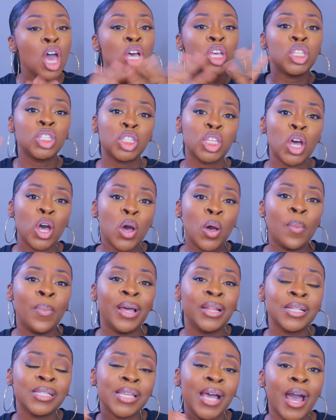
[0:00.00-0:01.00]
So
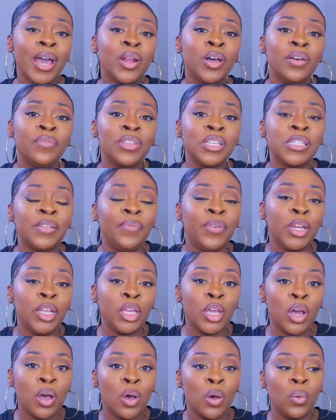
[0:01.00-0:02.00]
by the title of this
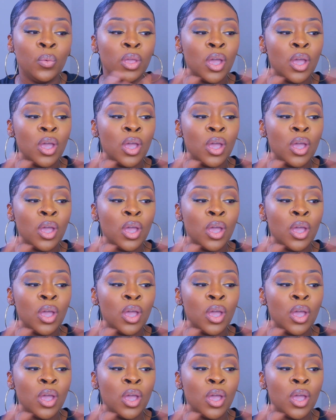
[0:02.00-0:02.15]
video,